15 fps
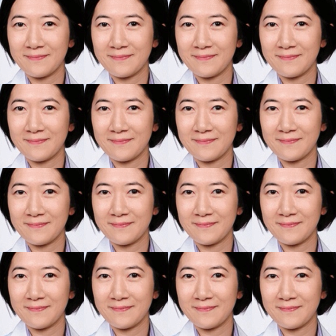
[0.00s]

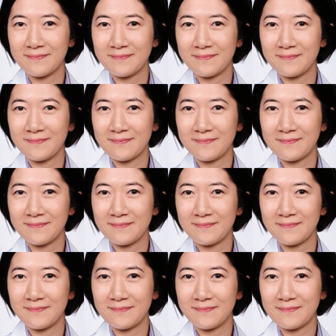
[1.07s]

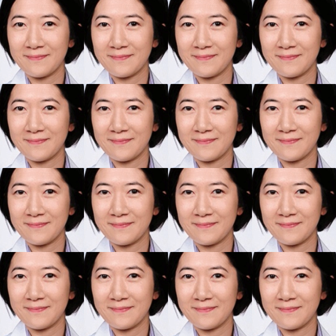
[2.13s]

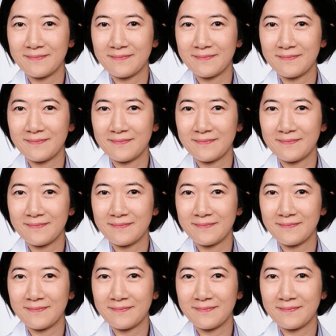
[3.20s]

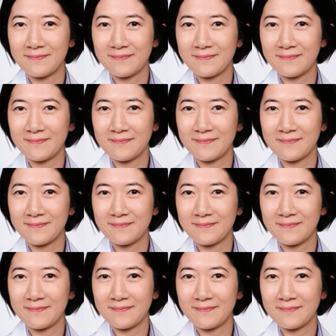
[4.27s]

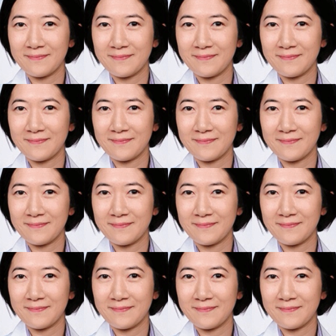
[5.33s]

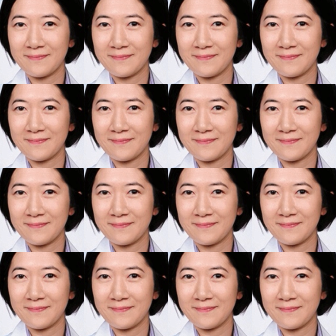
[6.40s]

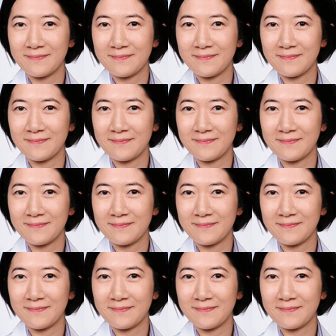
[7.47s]
The person shown says nothing.